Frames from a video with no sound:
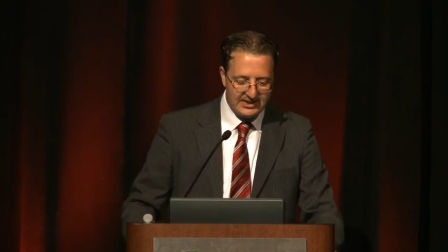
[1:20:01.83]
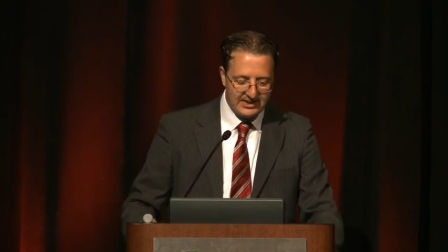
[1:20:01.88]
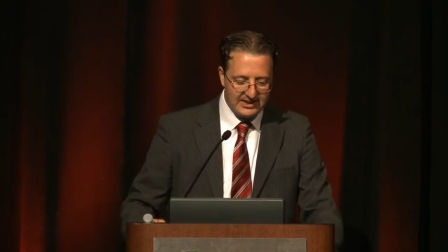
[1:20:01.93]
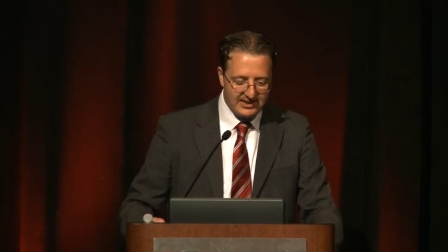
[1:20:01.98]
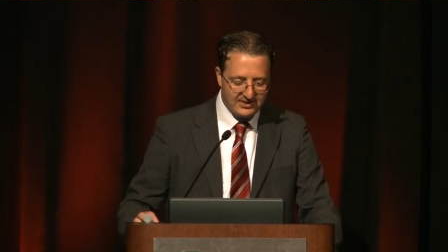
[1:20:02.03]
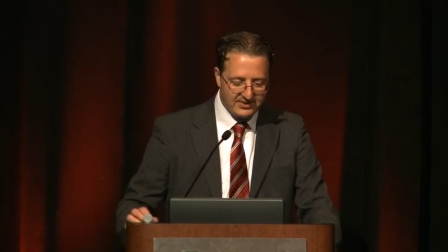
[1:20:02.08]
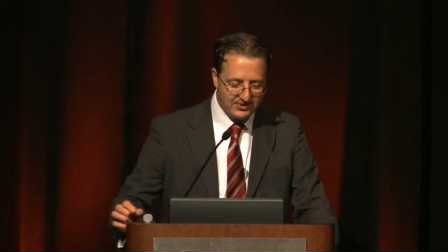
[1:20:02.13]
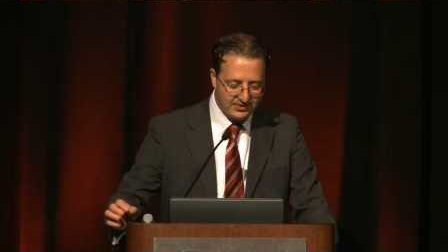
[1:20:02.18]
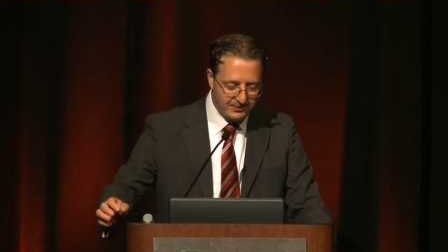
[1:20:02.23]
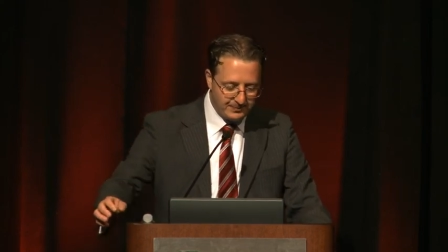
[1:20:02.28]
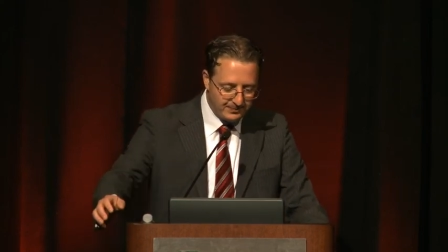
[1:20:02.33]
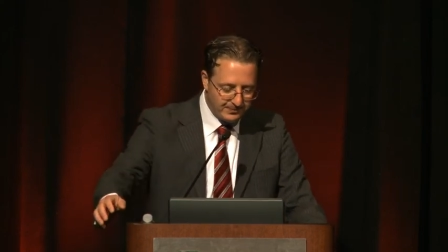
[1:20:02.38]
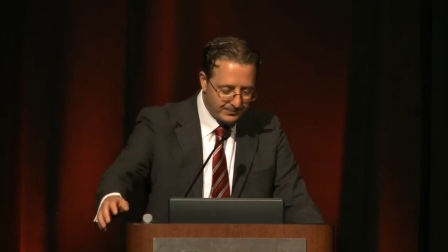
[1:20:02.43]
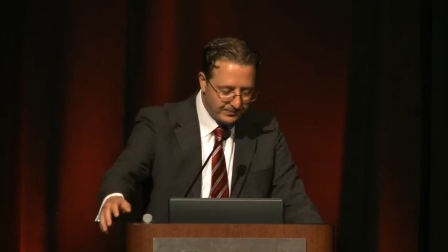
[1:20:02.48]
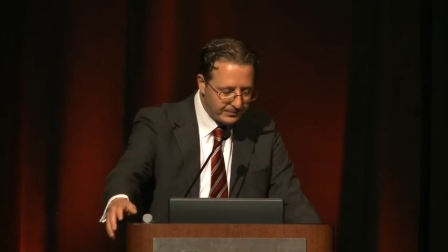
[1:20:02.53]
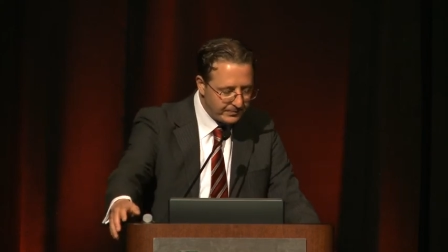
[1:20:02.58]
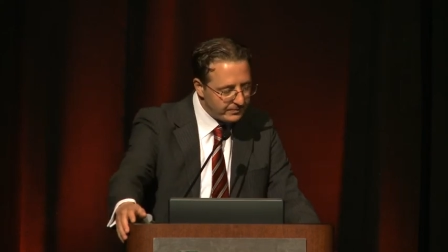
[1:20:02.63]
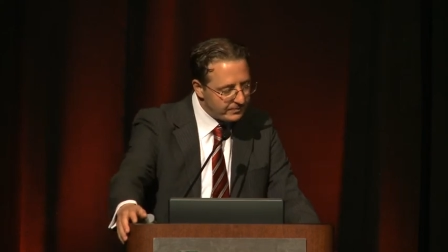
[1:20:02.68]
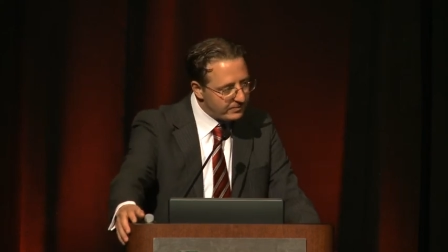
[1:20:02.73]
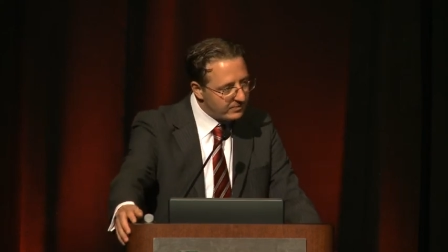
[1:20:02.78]
this.
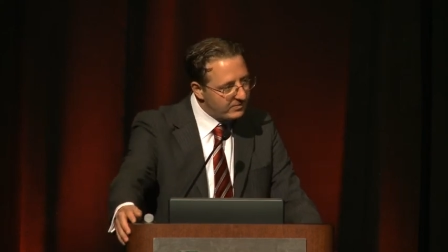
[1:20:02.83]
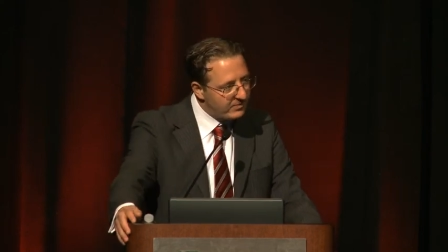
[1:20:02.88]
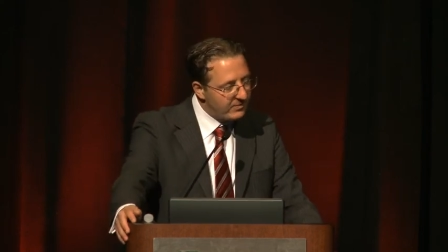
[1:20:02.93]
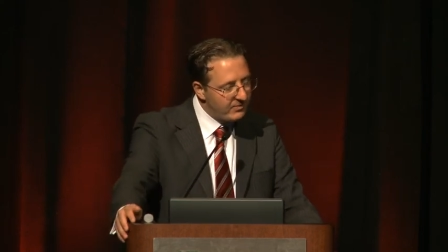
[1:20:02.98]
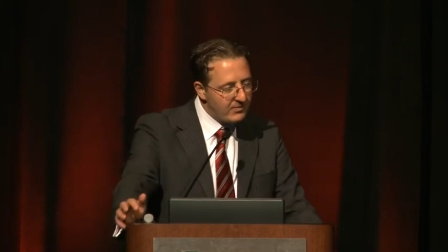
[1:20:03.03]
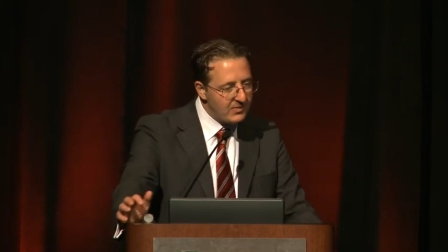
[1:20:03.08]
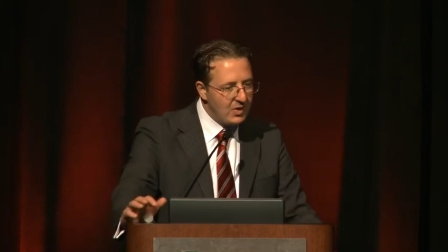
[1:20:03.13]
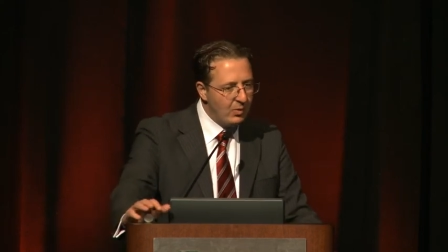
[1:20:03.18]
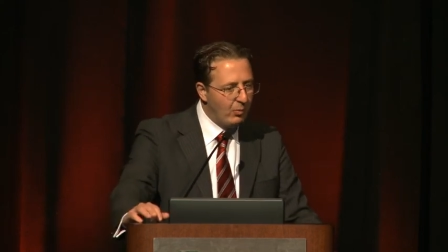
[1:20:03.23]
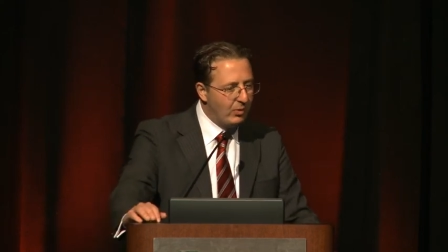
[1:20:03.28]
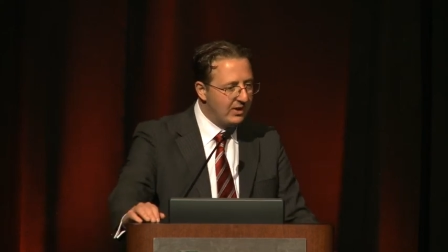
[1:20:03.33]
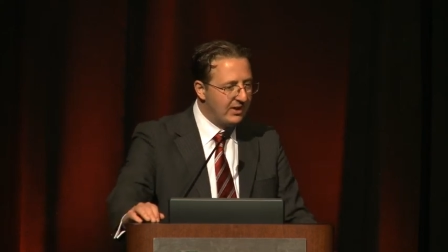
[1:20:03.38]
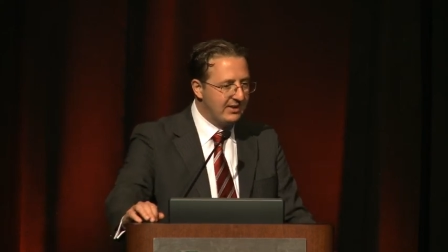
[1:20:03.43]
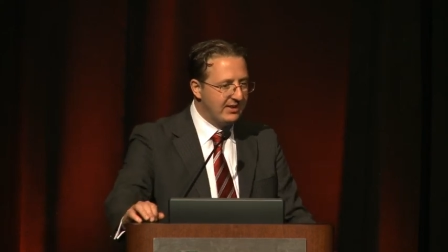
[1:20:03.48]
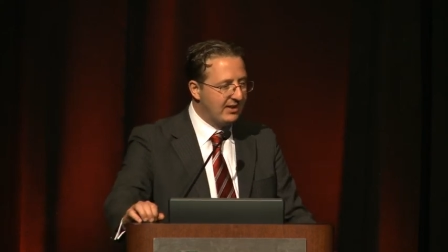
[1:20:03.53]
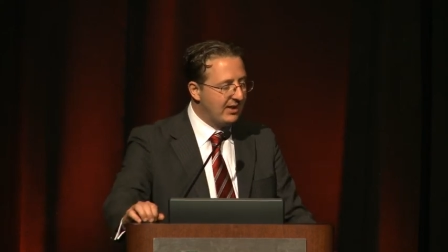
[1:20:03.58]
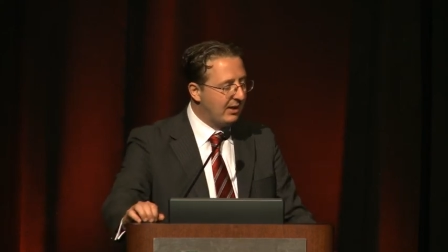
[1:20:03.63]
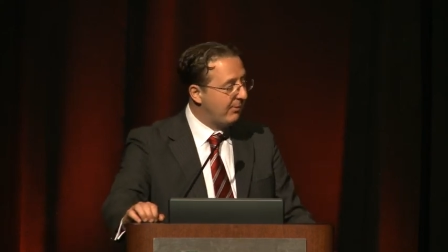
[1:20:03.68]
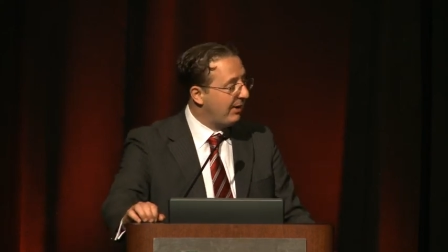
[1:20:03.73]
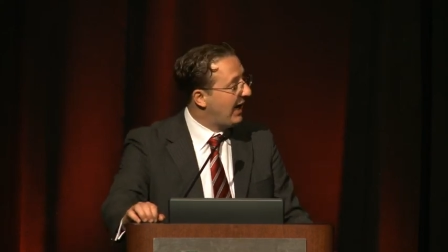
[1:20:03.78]
What
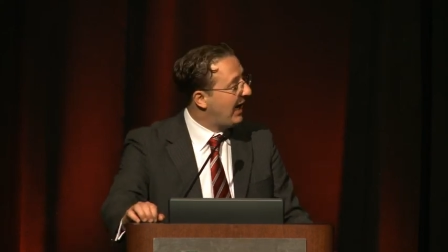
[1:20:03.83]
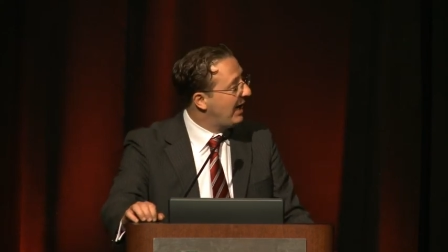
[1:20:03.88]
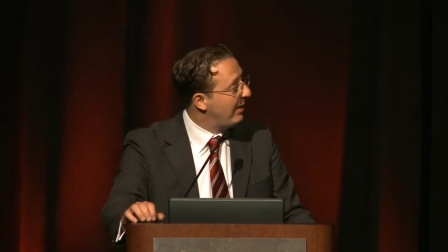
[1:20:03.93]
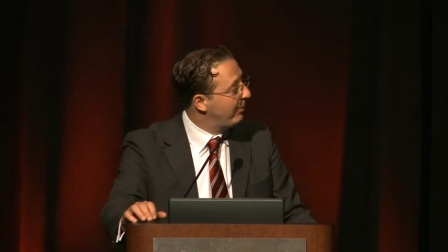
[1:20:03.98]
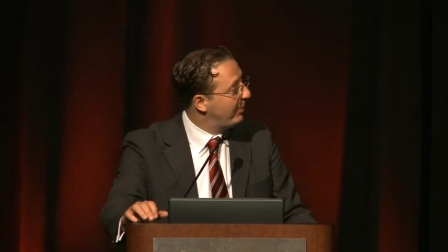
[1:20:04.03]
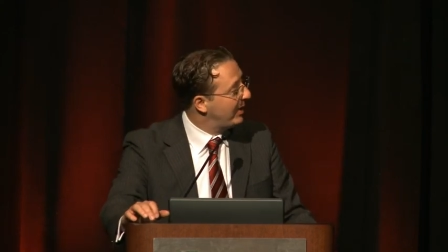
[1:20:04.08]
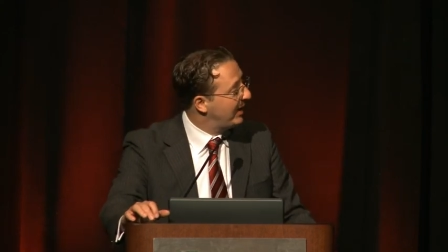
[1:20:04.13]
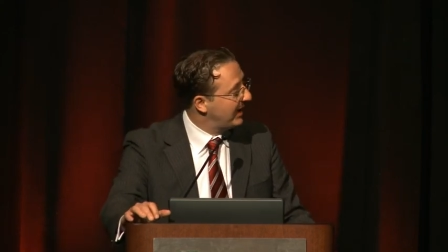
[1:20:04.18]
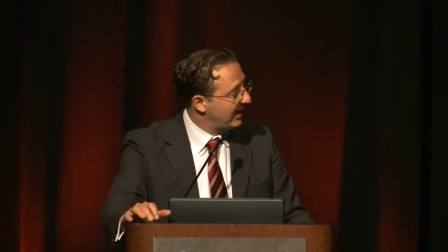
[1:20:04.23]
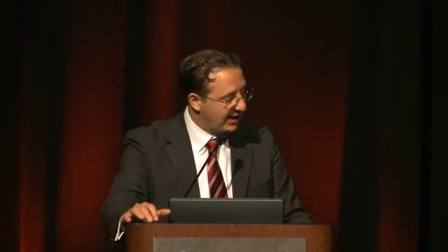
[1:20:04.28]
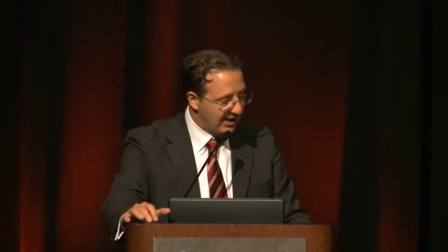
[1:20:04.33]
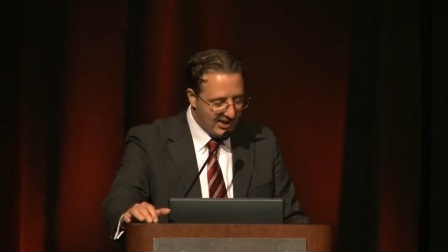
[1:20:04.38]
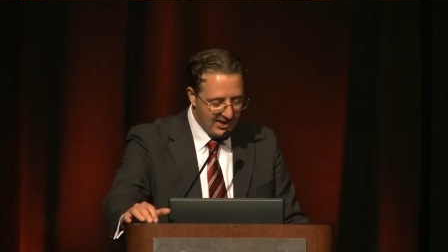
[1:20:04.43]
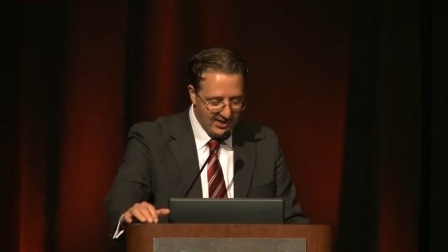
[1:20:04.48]
ended up happening